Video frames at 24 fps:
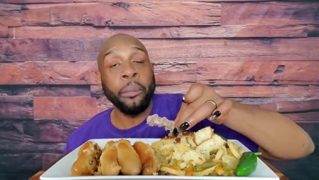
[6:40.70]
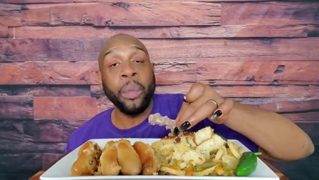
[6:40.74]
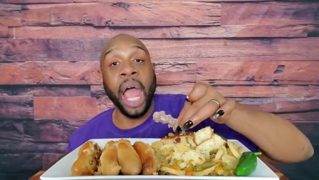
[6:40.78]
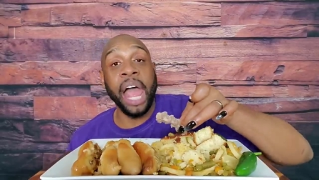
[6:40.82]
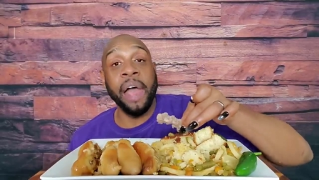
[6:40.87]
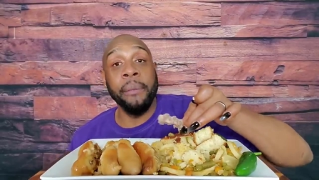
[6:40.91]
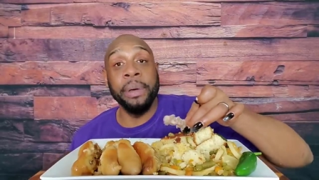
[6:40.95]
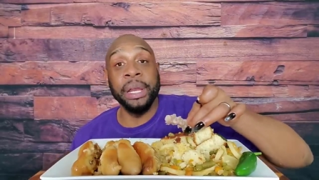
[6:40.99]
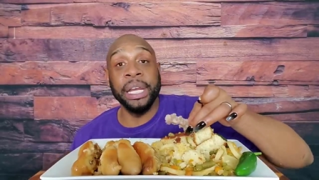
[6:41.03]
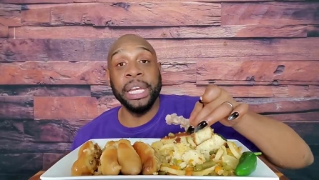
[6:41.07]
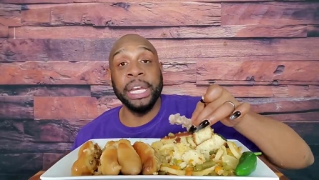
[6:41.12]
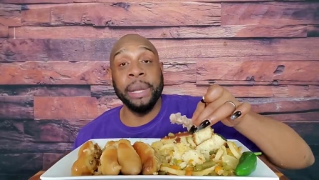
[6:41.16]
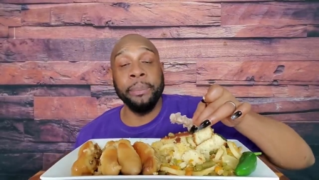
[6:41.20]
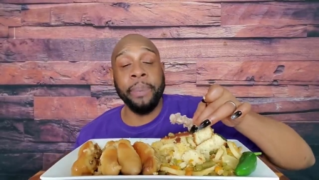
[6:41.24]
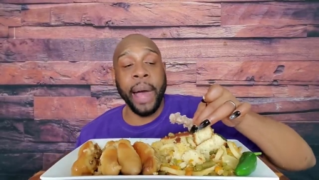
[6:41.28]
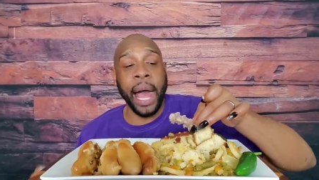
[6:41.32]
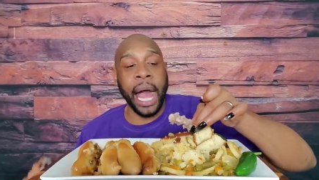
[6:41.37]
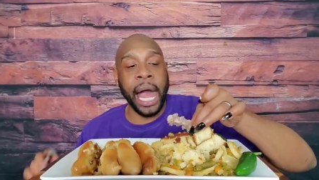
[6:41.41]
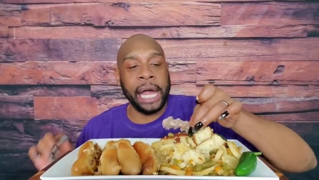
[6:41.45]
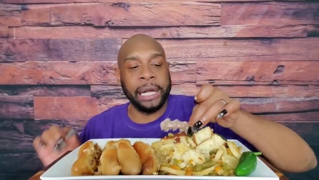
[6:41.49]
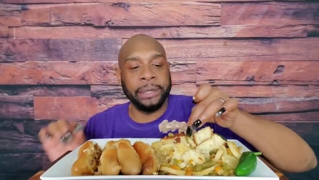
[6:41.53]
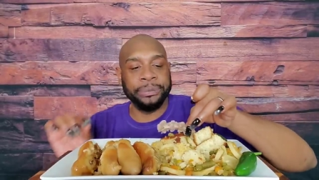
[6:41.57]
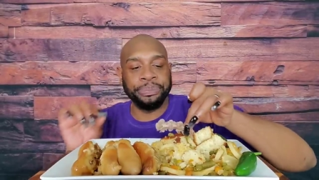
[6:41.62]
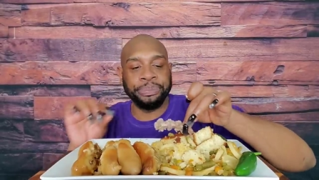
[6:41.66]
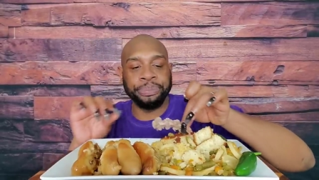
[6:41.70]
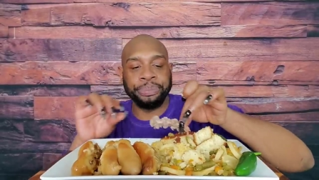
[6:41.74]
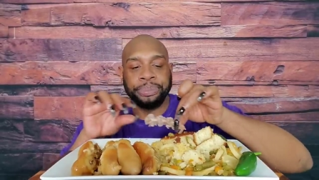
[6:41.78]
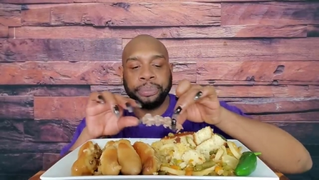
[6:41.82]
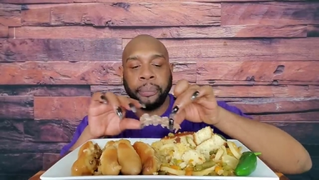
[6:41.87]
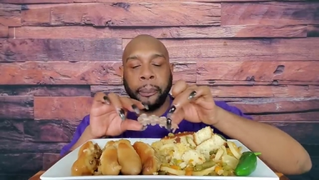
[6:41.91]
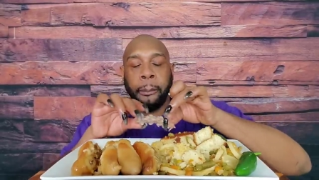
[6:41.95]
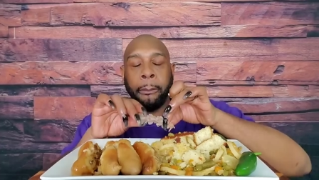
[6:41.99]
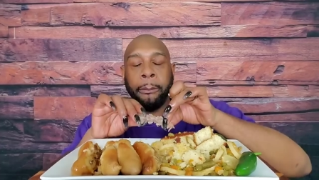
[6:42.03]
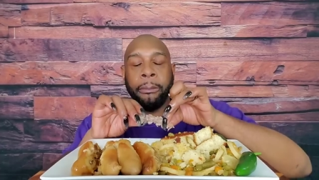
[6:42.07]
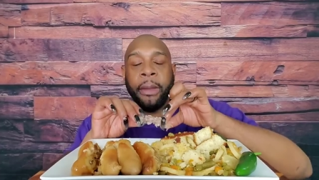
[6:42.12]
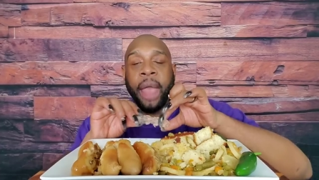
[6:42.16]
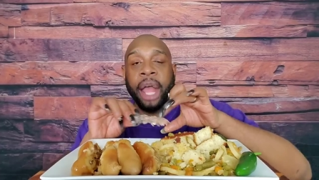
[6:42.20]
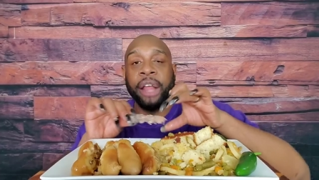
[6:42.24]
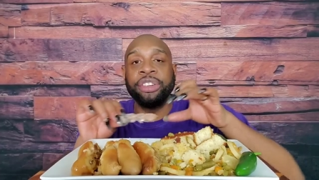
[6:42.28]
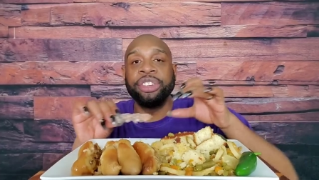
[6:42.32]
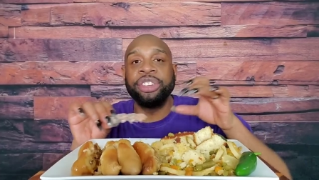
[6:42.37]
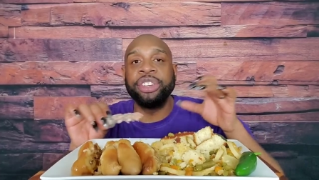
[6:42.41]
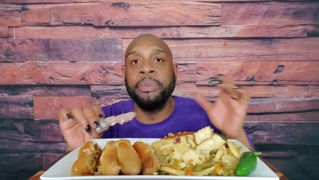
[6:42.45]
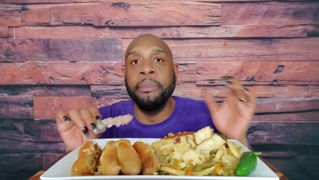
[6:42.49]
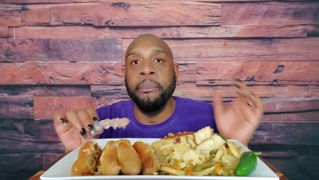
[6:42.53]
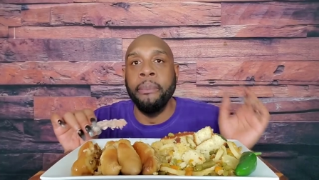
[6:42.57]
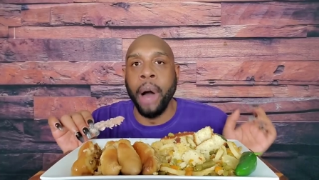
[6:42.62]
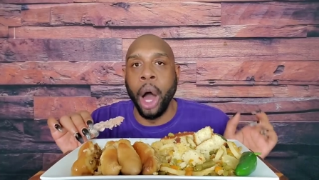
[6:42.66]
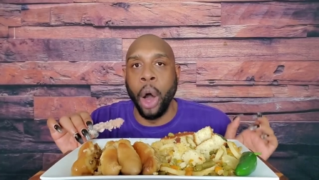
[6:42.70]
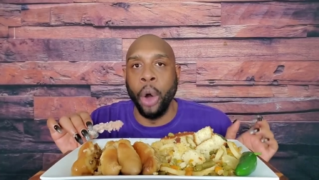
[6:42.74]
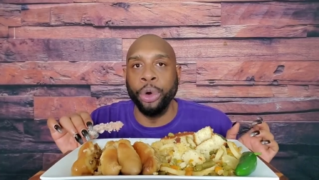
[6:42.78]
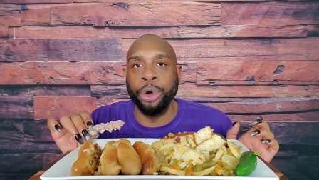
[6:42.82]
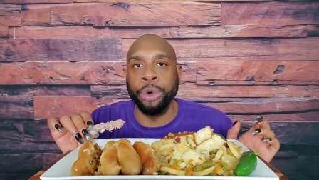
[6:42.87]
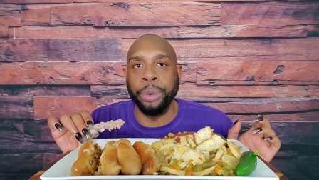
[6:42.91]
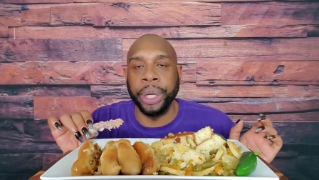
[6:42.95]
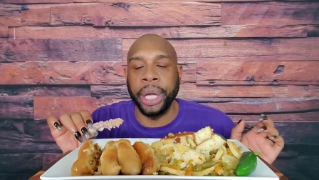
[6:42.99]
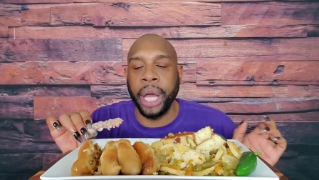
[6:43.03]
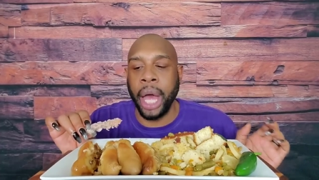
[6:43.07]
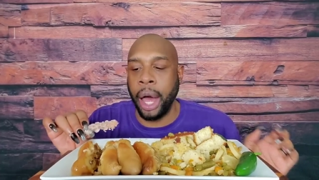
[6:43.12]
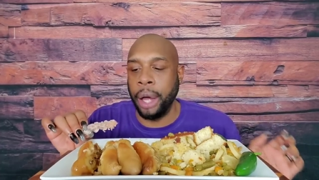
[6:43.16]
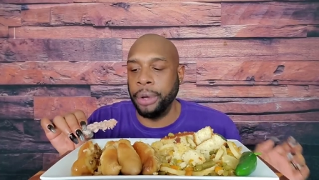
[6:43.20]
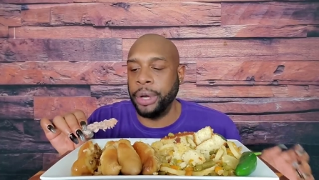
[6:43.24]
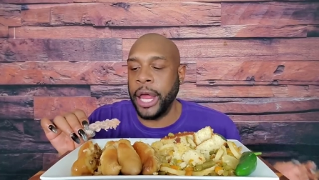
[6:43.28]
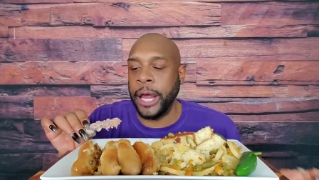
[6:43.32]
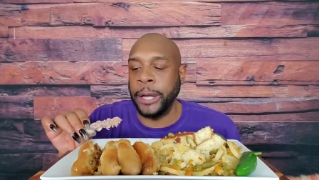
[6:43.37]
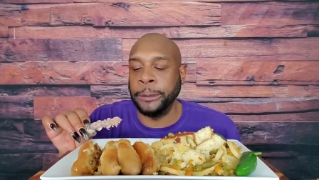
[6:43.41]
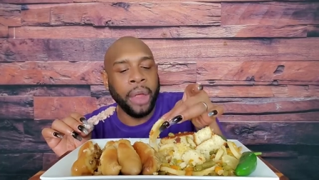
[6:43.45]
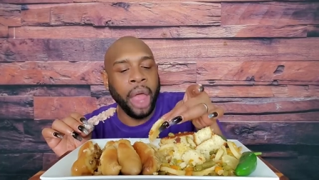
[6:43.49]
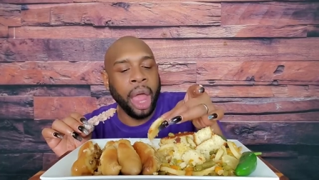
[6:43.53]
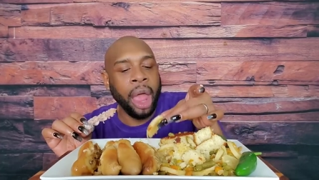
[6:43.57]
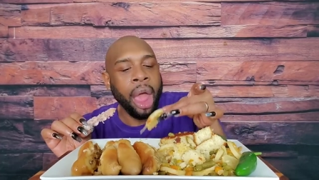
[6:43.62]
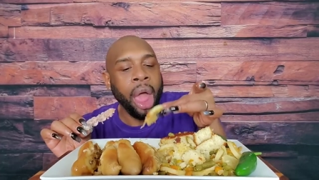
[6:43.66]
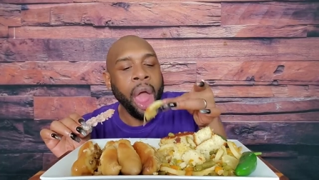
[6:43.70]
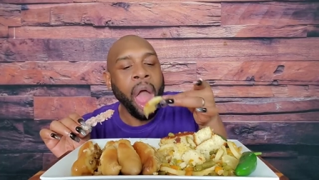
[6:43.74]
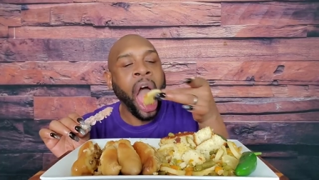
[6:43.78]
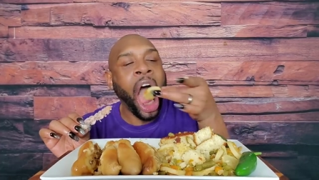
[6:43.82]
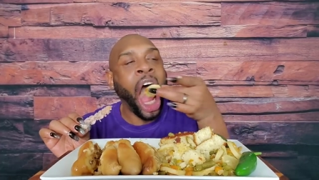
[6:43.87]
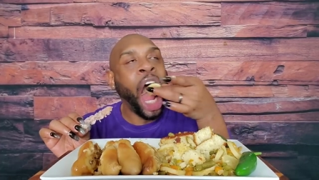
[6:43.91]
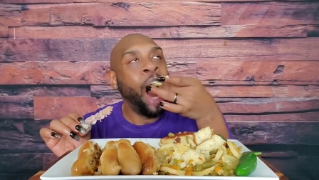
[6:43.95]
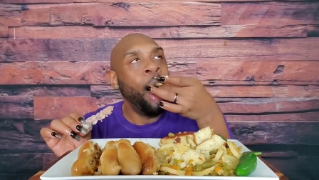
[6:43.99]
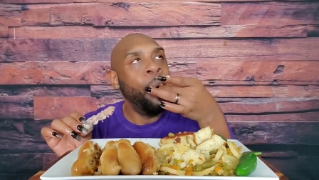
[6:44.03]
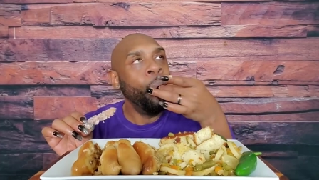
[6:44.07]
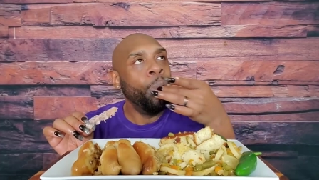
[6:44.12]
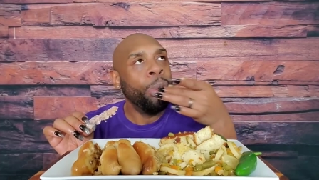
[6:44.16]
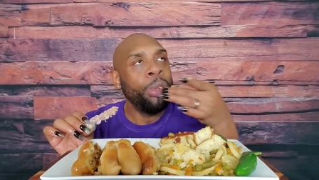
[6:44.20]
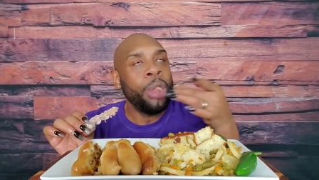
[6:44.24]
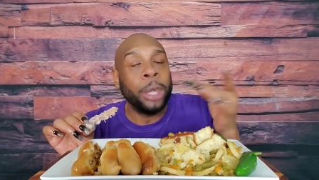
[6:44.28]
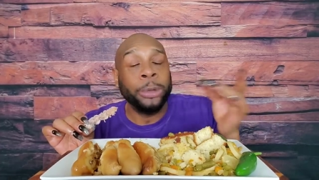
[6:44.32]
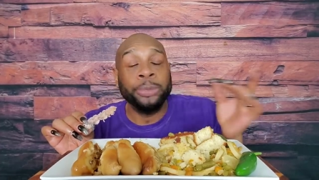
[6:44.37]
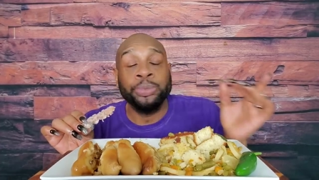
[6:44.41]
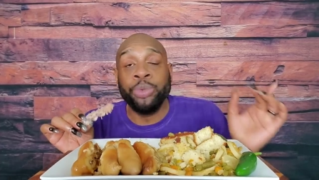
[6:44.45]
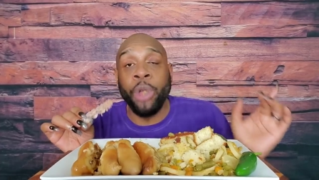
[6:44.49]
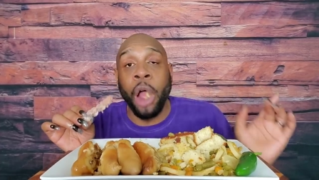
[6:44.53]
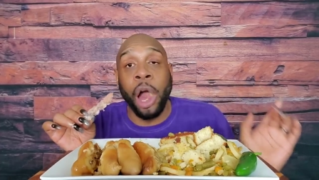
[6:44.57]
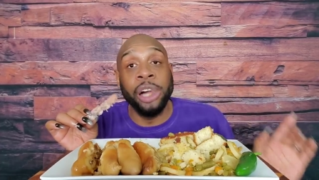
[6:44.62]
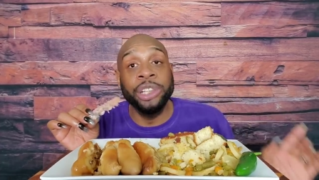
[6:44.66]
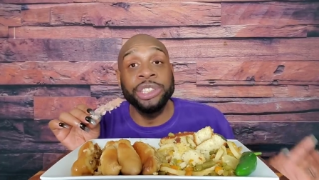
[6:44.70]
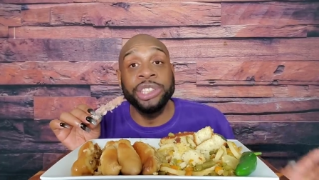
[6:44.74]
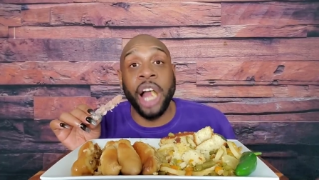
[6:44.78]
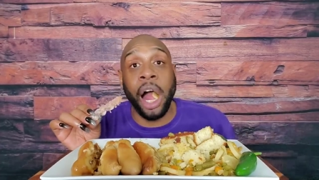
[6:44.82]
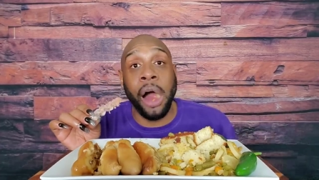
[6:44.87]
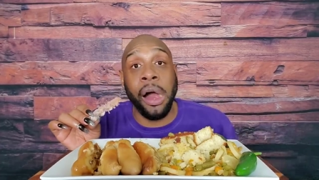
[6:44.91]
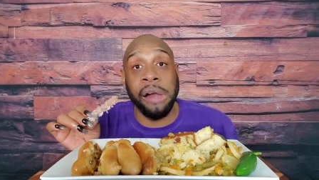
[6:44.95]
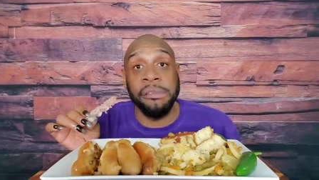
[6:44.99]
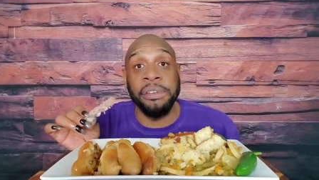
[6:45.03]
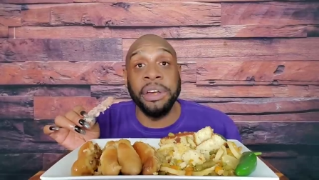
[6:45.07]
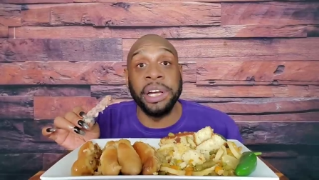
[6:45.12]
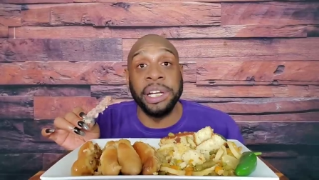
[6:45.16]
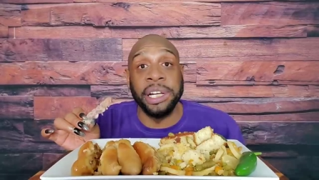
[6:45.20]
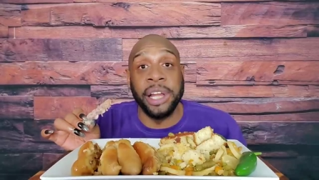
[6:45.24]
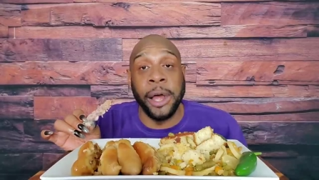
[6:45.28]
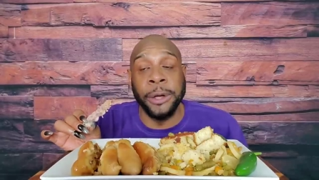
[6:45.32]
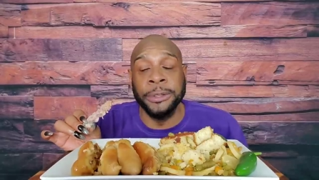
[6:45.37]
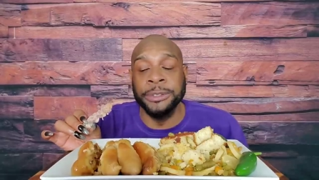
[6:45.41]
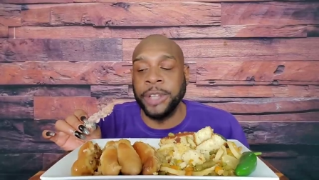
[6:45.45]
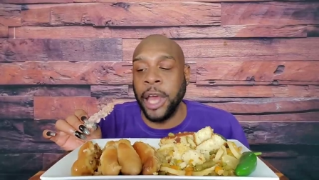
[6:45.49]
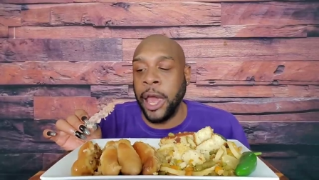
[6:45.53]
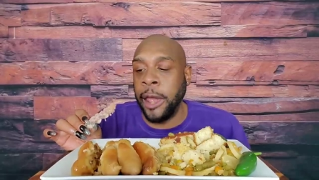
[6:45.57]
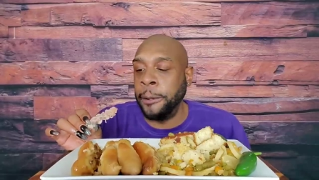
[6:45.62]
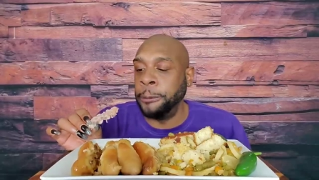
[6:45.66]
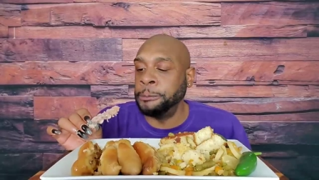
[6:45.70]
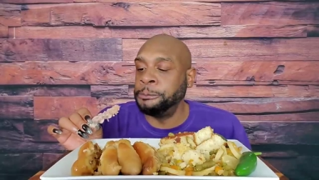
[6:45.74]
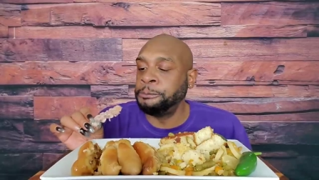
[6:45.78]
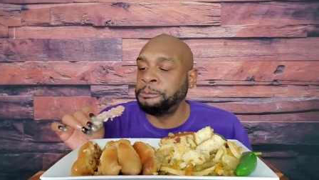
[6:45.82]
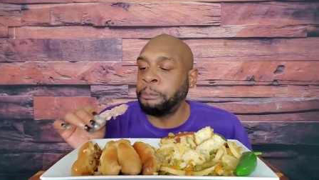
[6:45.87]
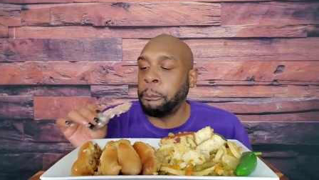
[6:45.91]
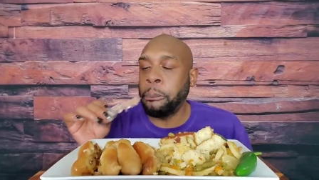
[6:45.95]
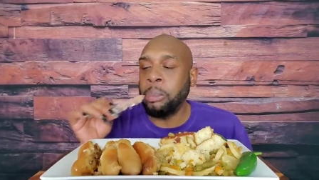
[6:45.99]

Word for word: have been in the pot, smoldering all day. And y'all have had a long day.